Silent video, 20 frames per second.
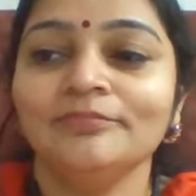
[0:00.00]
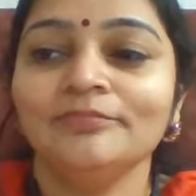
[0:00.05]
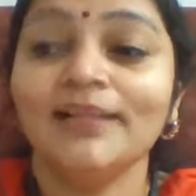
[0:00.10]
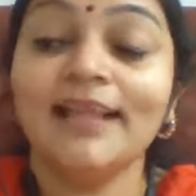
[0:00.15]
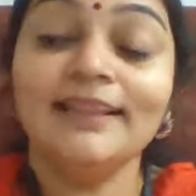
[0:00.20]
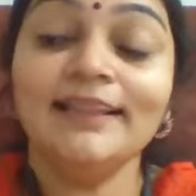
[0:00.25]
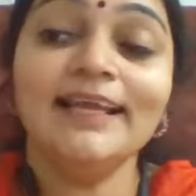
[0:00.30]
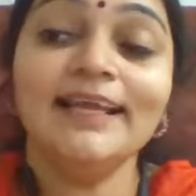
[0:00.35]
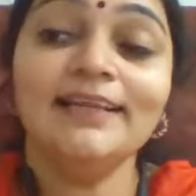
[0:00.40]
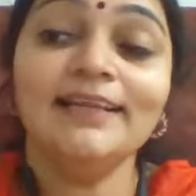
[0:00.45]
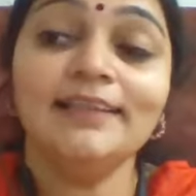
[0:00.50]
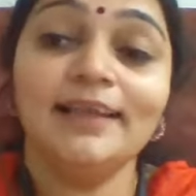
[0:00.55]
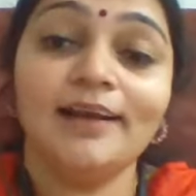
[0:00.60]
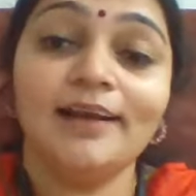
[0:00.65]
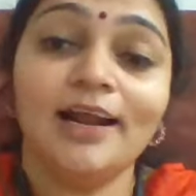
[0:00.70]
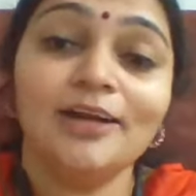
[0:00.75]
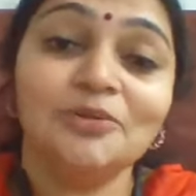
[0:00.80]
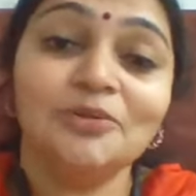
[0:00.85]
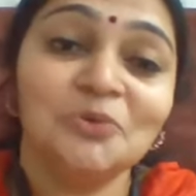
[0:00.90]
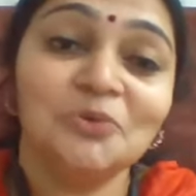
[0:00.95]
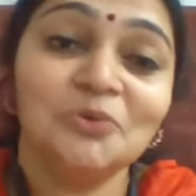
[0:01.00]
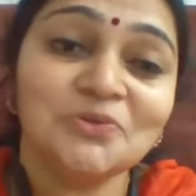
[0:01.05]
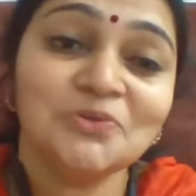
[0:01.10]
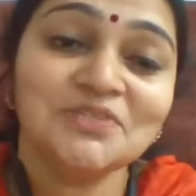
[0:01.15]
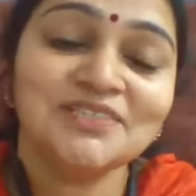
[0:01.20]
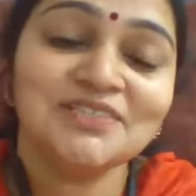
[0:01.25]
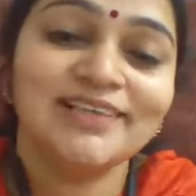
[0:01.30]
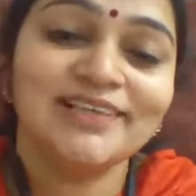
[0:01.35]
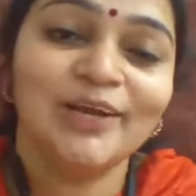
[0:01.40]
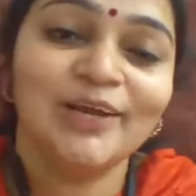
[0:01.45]
And then there are those
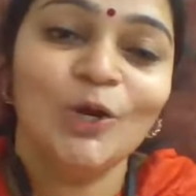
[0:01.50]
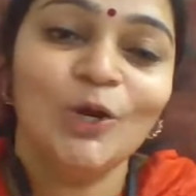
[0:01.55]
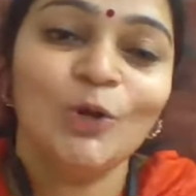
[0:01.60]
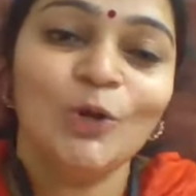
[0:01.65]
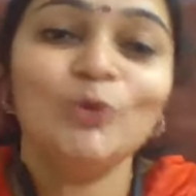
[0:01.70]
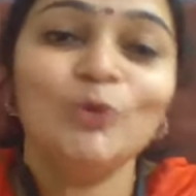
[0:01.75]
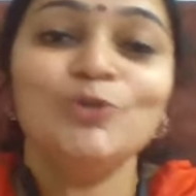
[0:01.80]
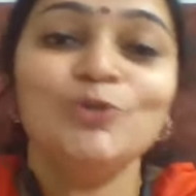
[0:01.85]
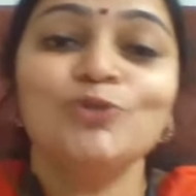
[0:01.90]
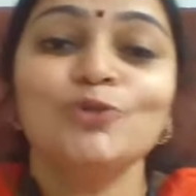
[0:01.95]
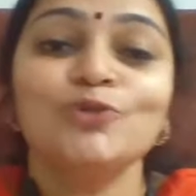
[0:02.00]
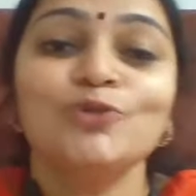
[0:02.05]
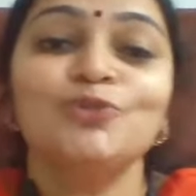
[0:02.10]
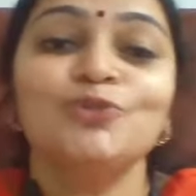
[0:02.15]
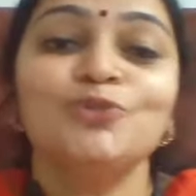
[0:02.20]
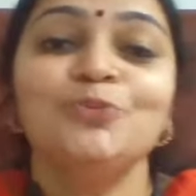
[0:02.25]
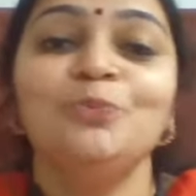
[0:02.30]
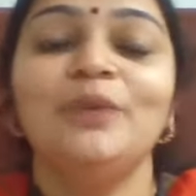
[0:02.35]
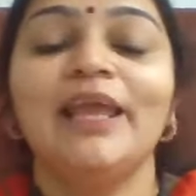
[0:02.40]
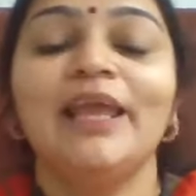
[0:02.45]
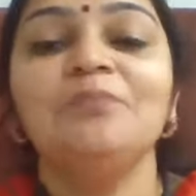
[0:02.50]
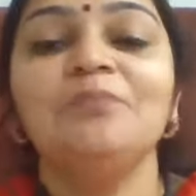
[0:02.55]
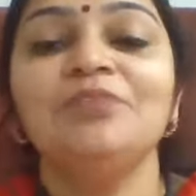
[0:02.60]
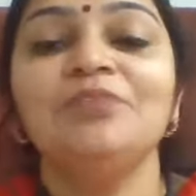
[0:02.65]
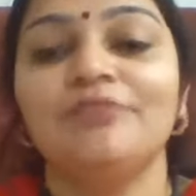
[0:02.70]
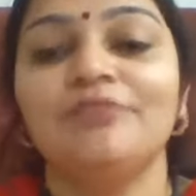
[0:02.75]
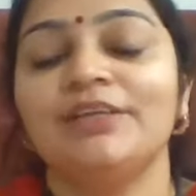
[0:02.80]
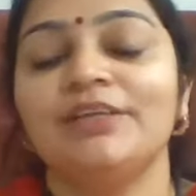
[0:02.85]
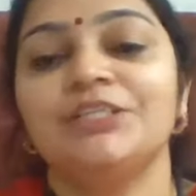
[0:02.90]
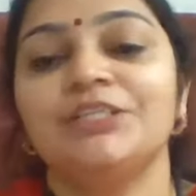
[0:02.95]
who chose to blame
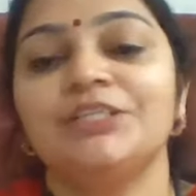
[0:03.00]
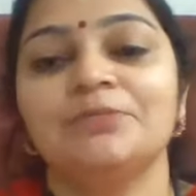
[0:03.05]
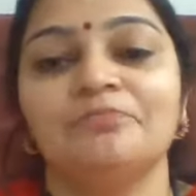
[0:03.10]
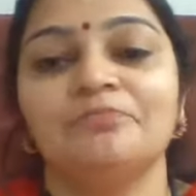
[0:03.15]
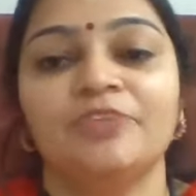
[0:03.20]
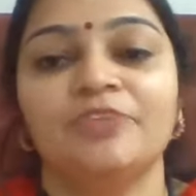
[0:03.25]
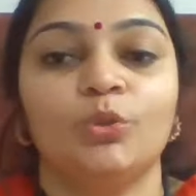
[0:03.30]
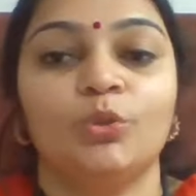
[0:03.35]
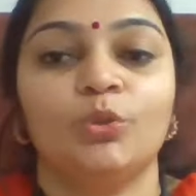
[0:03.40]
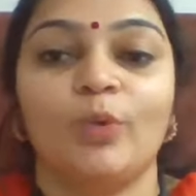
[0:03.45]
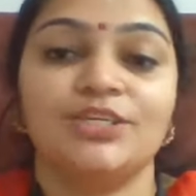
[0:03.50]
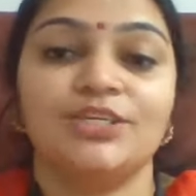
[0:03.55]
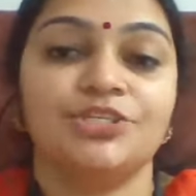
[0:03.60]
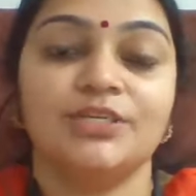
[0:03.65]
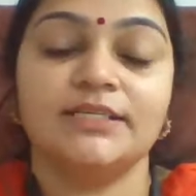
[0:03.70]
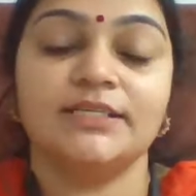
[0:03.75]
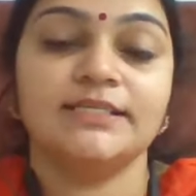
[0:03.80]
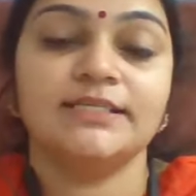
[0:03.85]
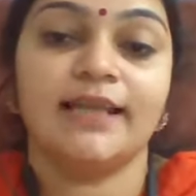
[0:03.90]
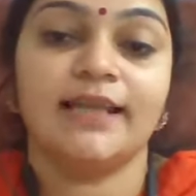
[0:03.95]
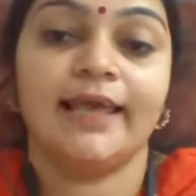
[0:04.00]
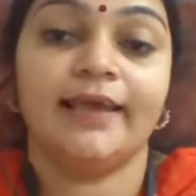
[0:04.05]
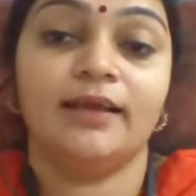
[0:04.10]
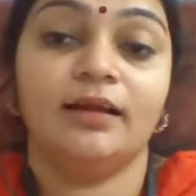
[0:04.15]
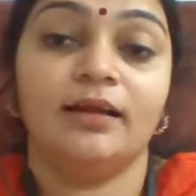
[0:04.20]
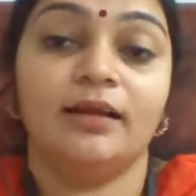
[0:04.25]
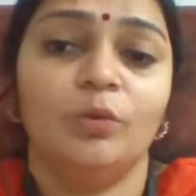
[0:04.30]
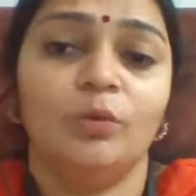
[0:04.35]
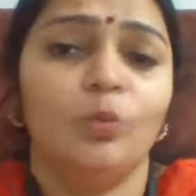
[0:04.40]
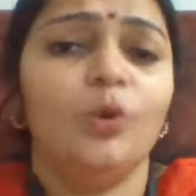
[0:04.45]
the victim with questions like,